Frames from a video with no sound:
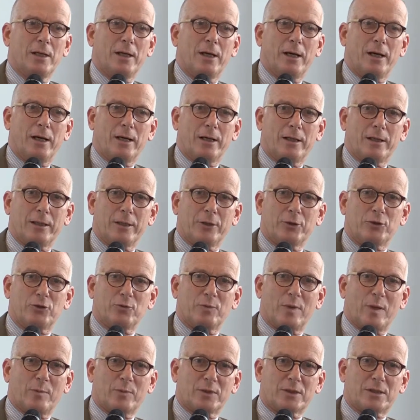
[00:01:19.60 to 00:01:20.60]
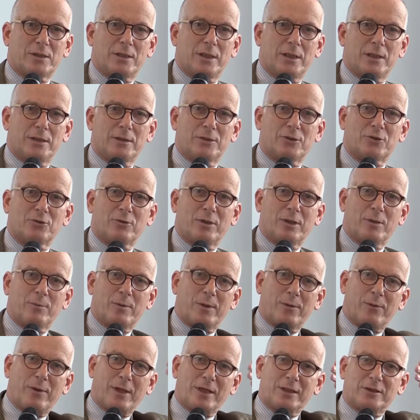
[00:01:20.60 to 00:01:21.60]
to member states. So
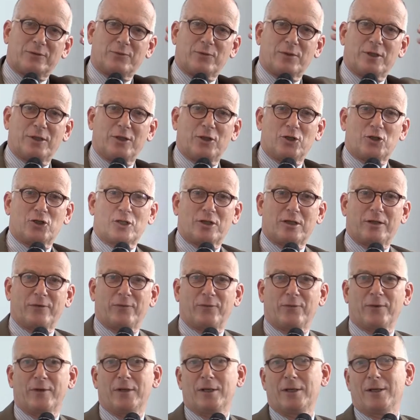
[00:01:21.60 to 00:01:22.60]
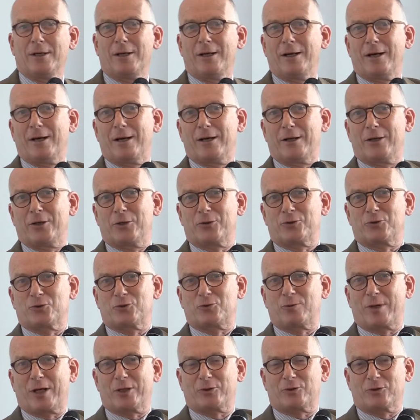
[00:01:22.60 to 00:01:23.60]
anyway, thanks for the initiative to
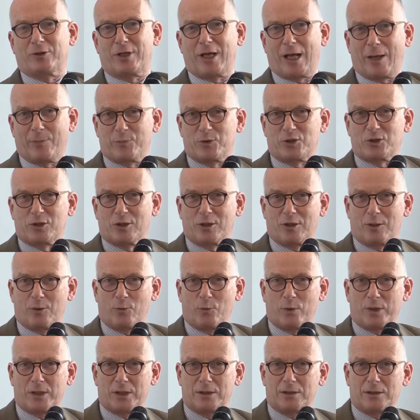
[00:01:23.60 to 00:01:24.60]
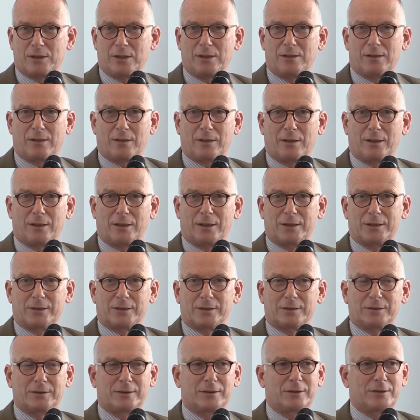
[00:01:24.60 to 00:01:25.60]
try to capture what indeed I think
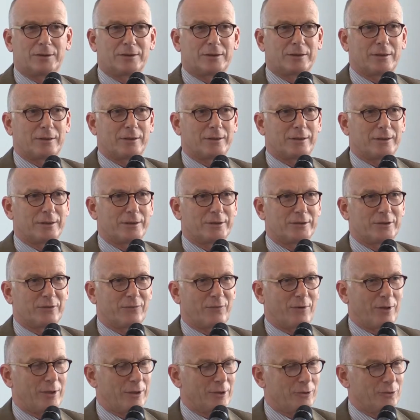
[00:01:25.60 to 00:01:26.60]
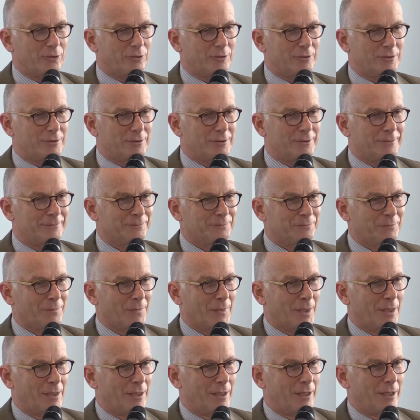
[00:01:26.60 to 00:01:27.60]
is a very good
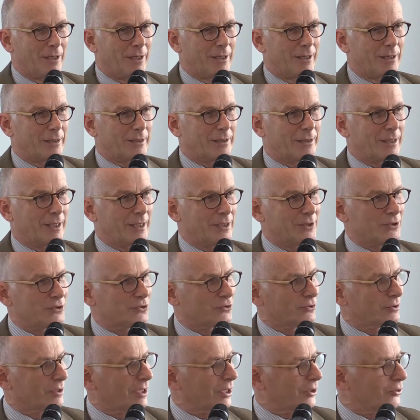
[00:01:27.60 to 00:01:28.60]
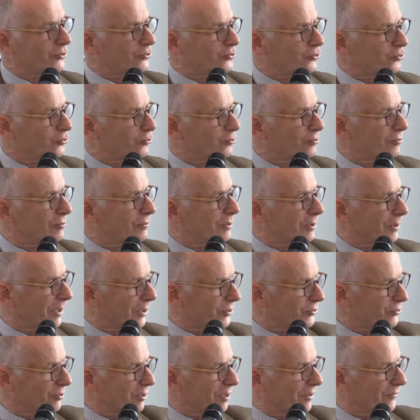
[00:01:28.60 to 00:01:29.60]
case on how to,
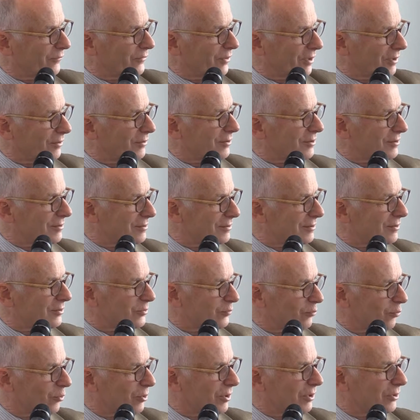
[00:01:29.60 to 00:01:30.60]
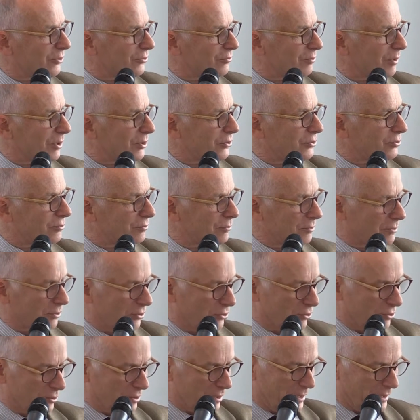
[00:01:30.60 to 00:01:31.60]
as you have done this morning, try to
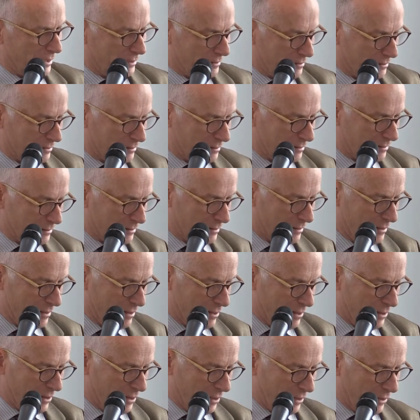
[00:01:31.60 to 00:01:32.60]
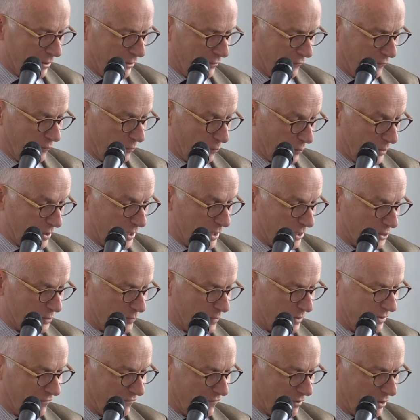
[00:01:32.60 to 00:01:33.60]
learn lessons from what has
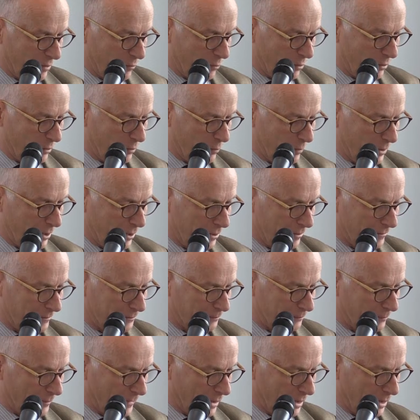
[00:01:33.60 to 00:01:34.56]
been a very worthwhile